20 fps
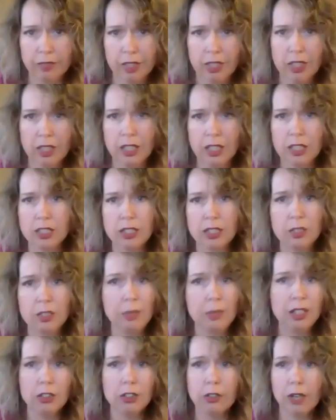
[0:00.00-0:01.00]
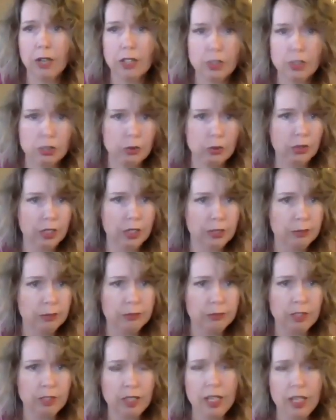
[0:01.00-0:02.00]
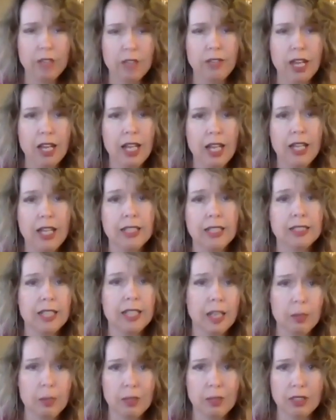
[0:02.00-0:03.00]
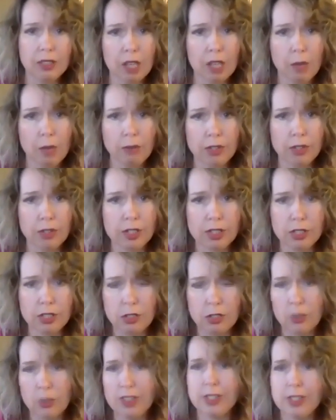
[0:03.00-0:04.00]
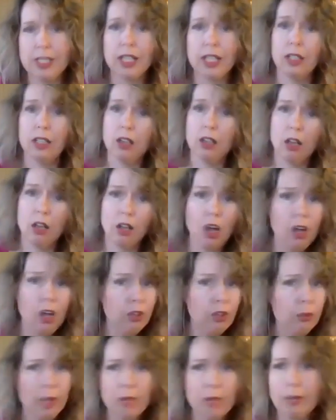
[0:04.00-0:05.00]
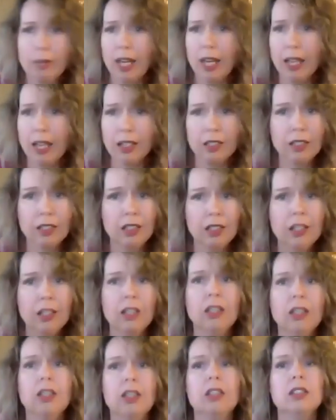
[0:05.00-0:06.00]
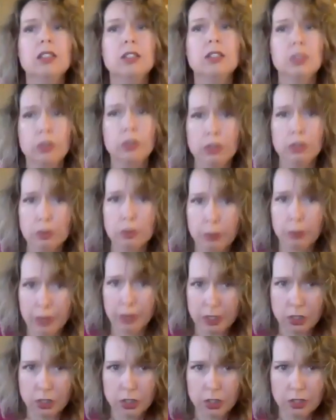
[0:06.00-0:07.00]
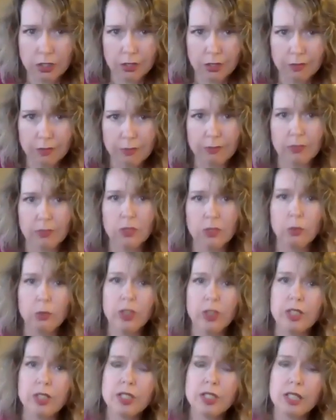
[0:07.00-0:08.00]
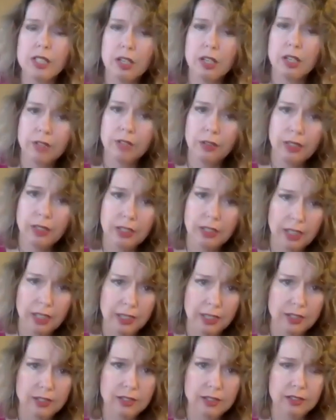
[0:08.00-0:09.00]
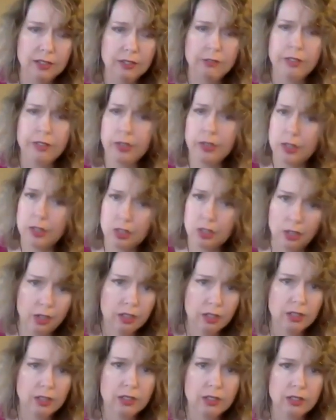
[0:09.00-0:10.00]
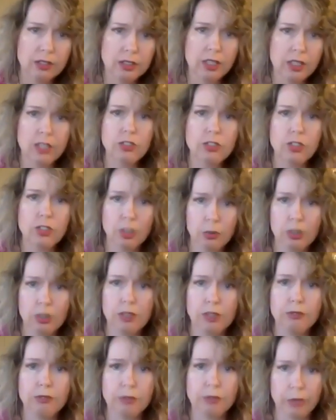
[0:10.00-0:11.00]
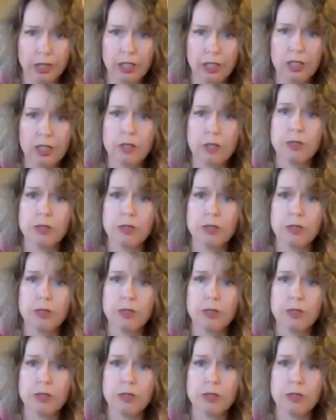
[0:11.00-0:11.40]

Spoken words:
It's going to make a great story, and they have a high time at the conference and do a sing-along all the way back to the bridge, where it's now very late, very dark, and totally free of